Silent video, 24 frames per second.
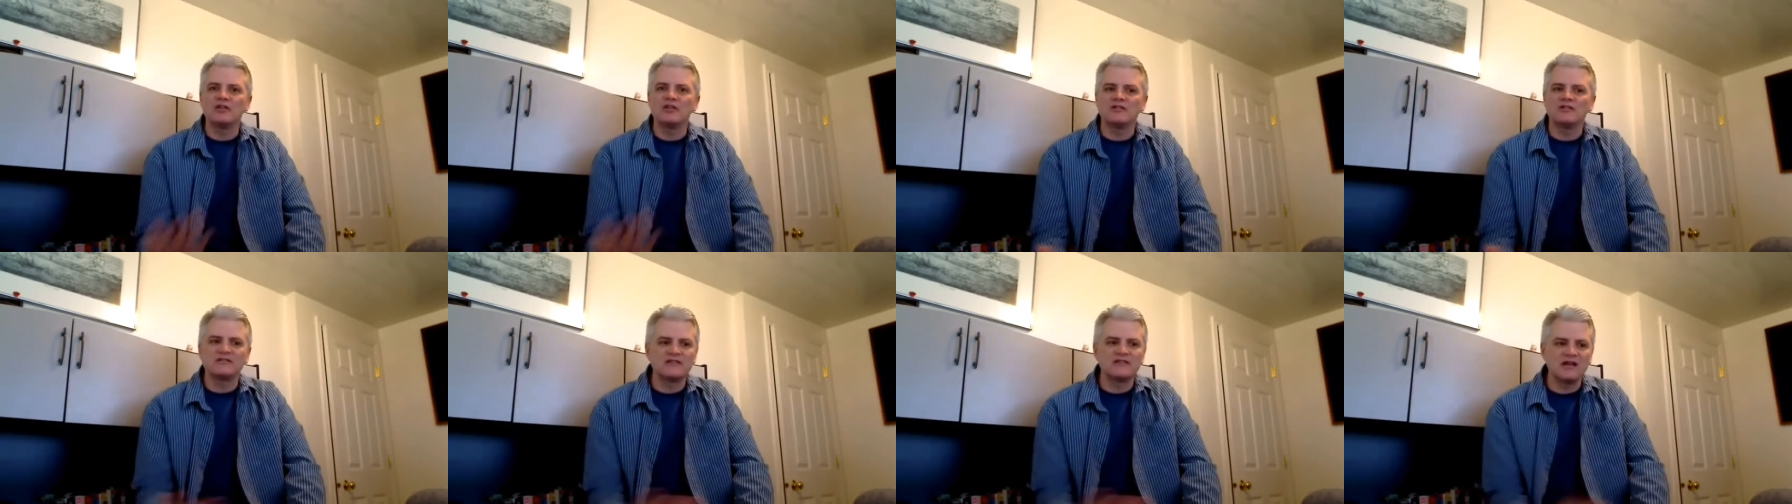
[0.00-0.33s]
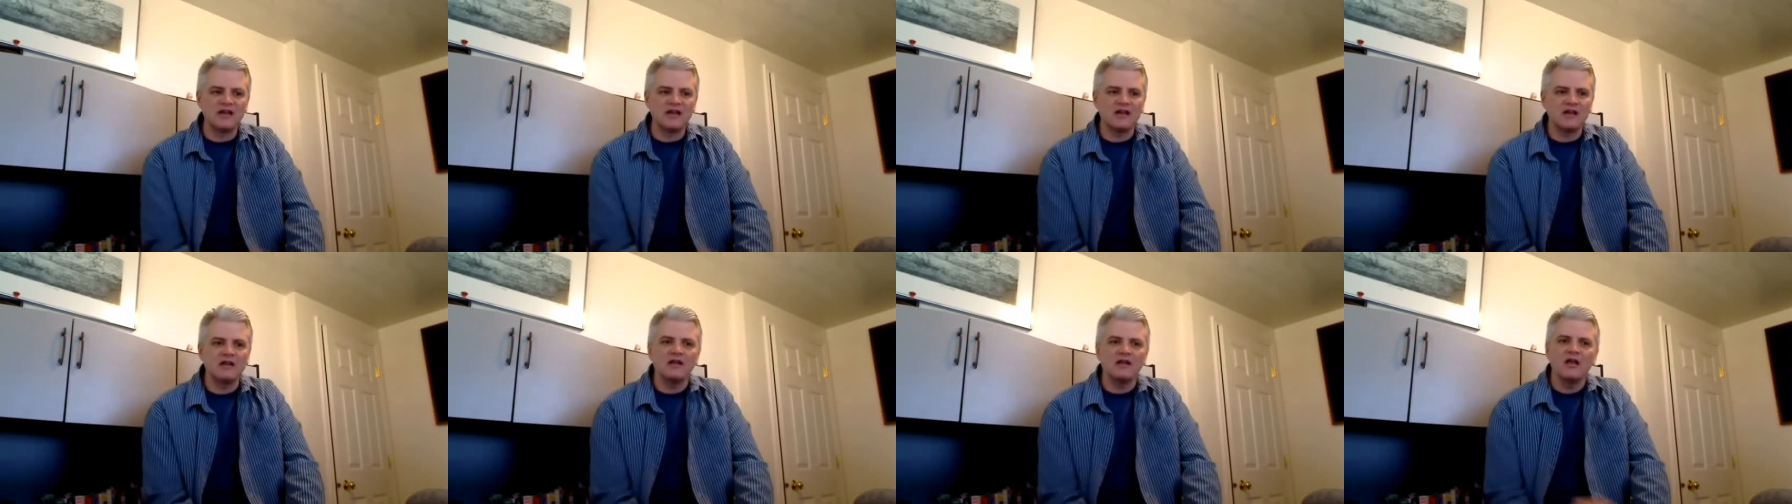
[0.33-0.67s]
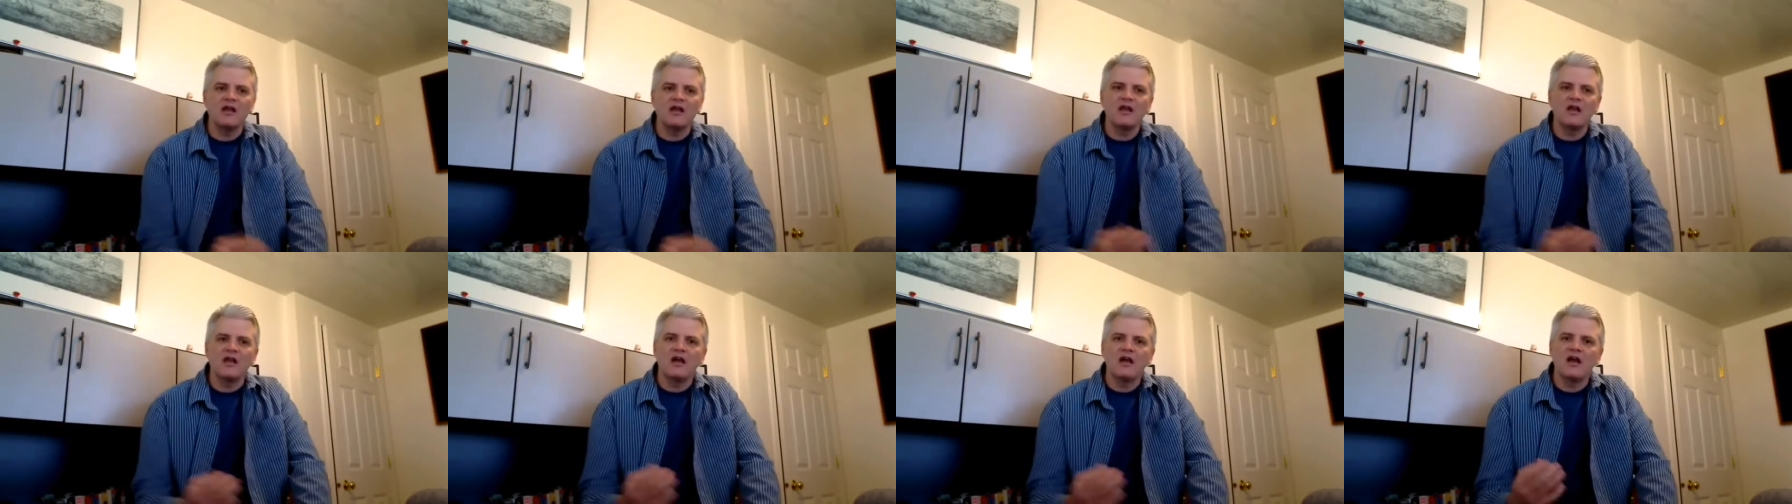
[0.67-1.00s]
Say,
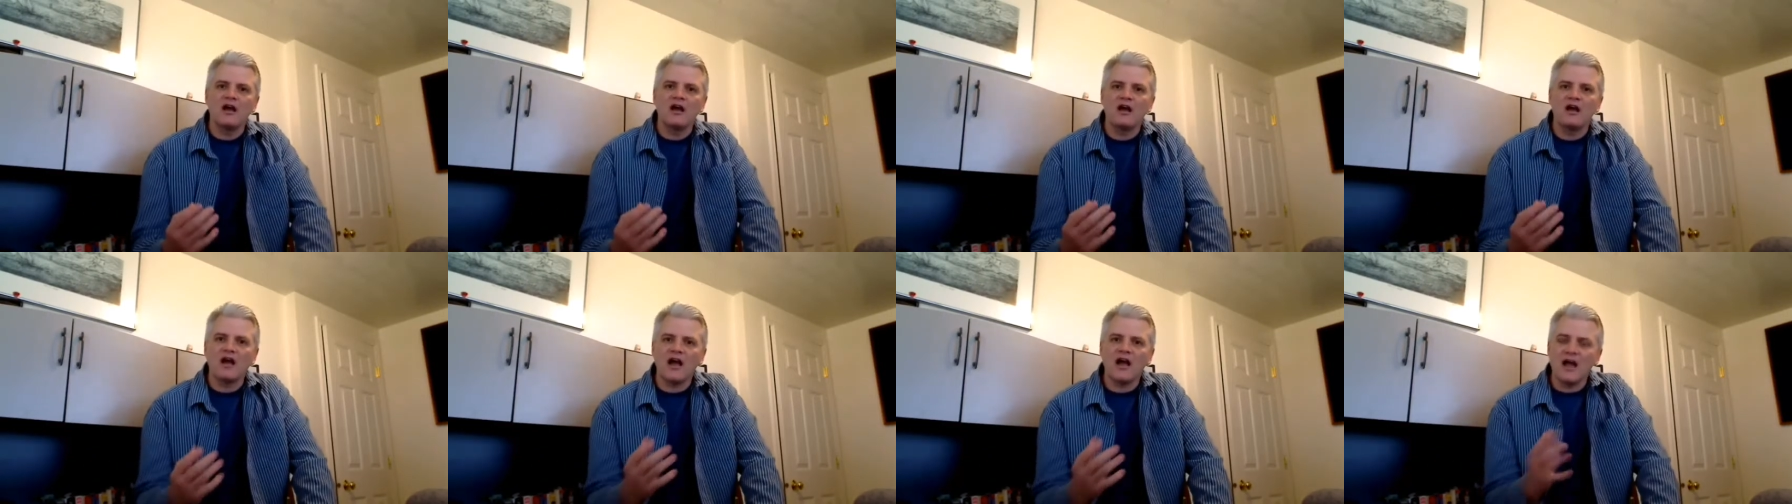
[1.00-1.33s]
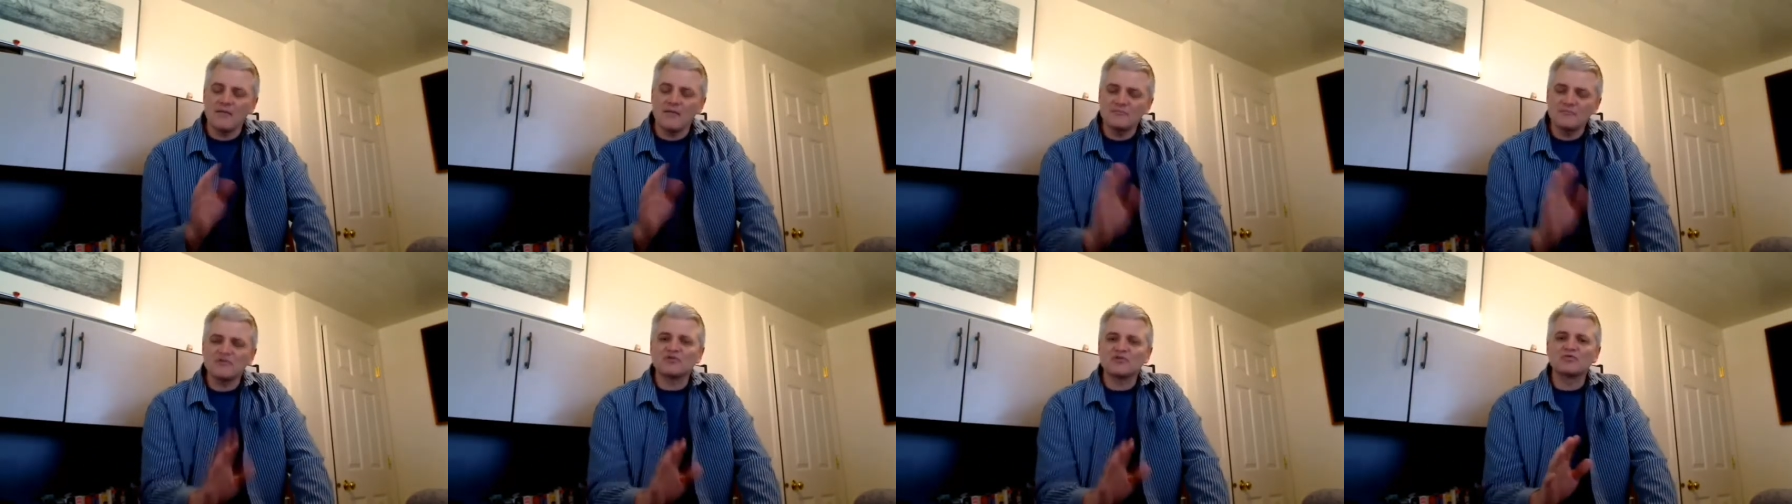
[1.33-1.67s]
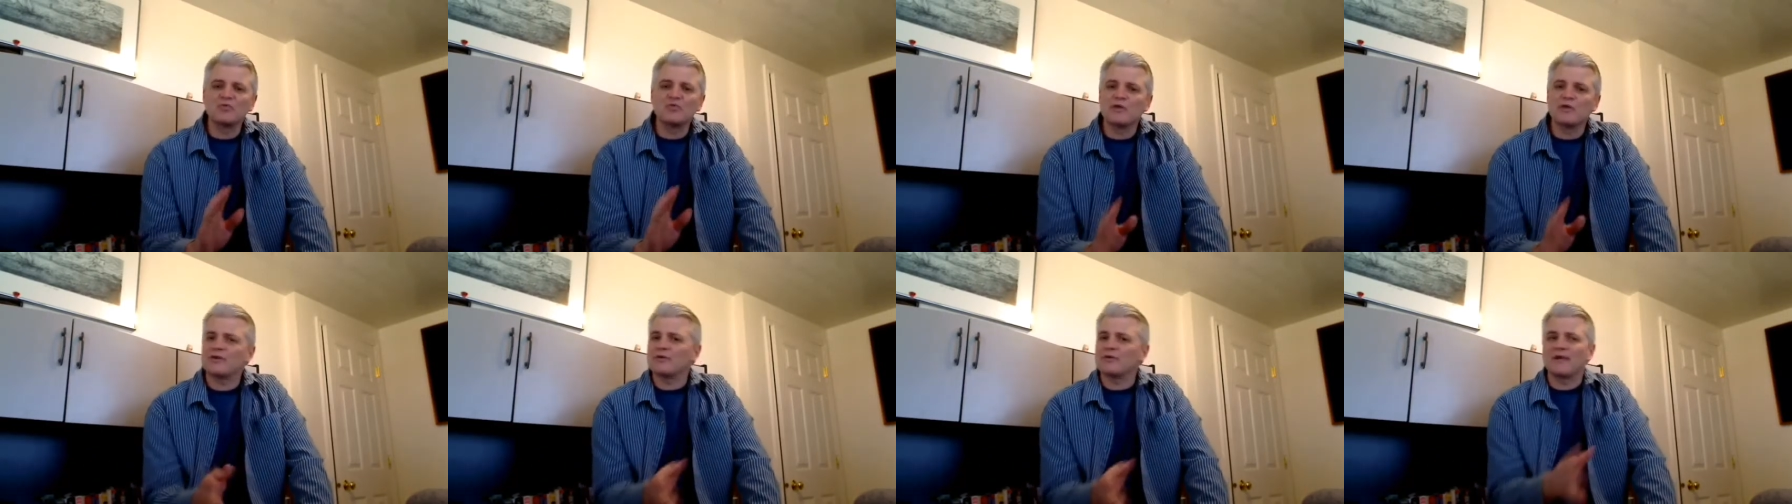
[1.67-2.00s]
I'm just
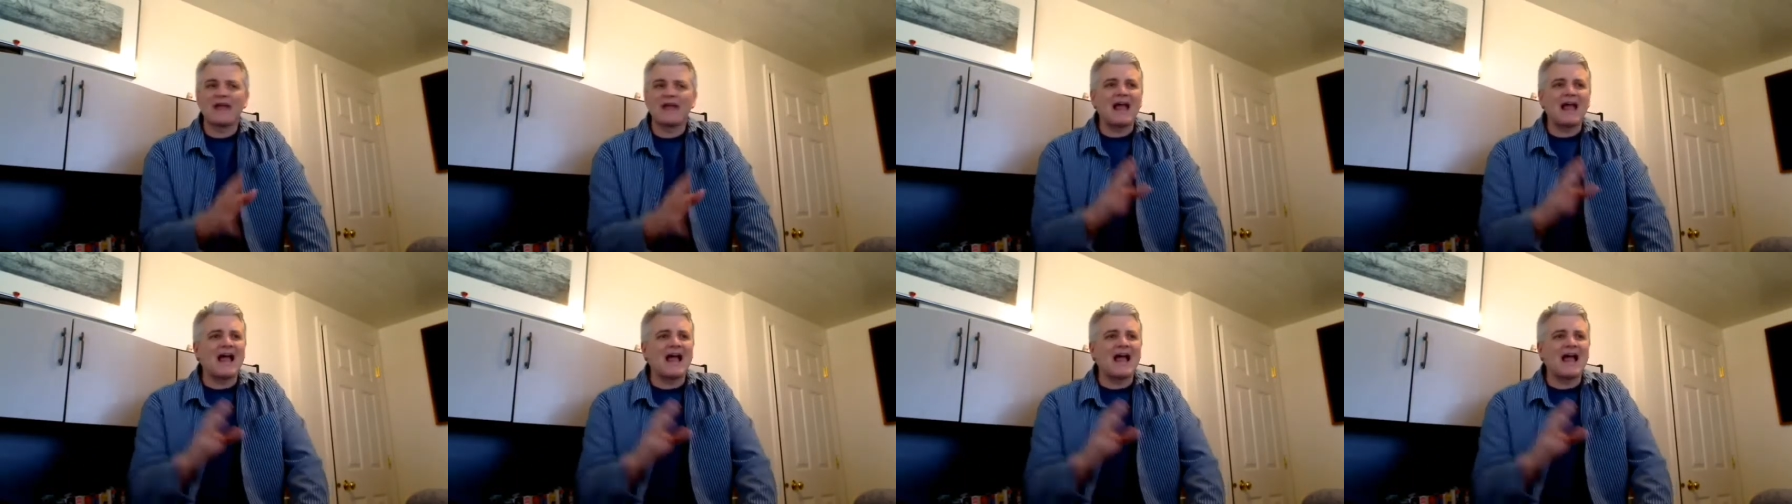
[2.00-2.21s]
wondering.